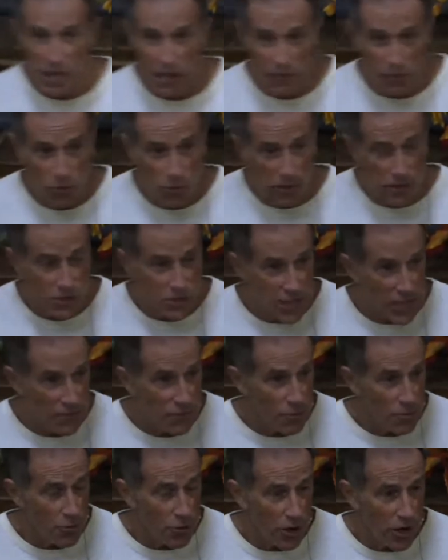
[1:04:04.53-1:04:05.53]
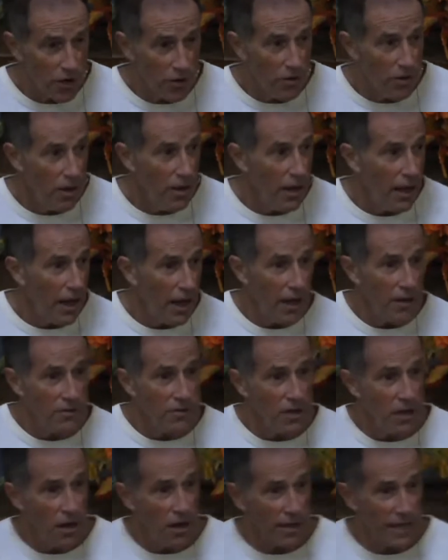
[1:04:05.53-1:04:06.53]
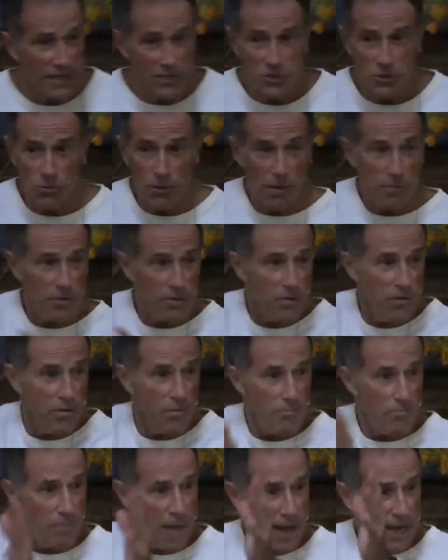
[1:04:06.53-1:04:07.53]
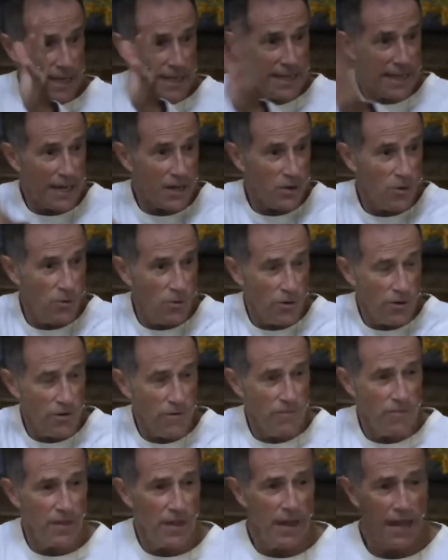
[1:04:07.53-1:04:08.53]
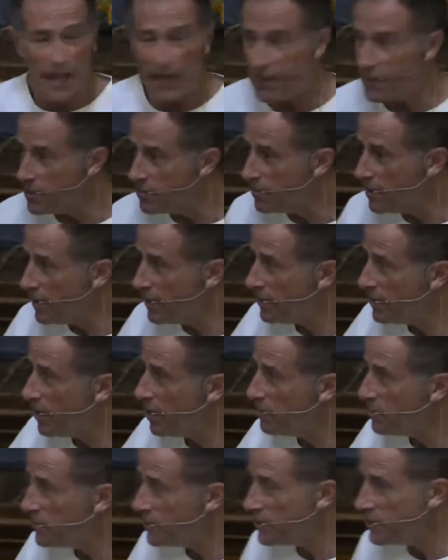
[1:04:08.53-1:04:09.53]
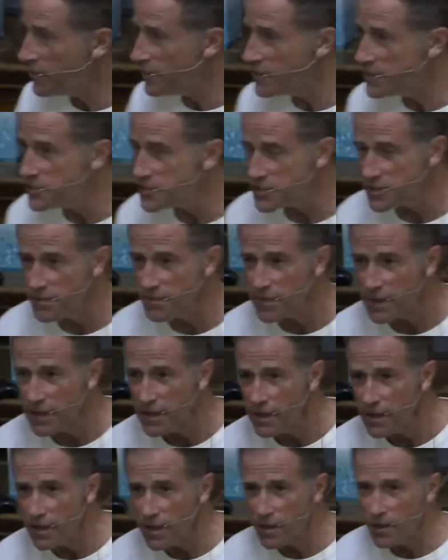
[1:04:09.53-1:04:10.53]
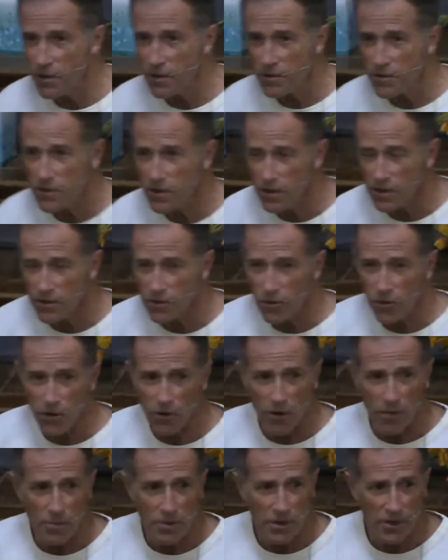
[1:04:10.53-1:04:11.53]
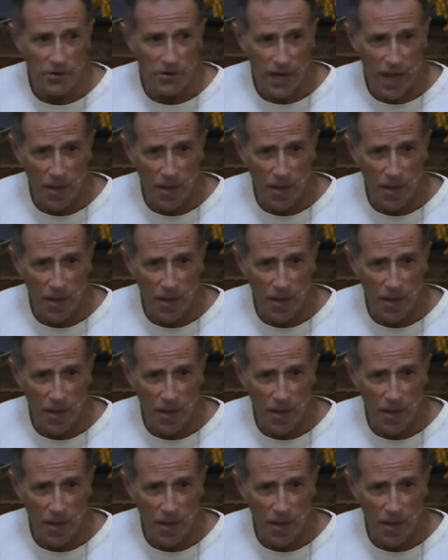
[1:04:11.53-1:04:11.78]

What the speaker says: If you want to stay for prayer, get the women back in that corner and the men up here in this corner up here.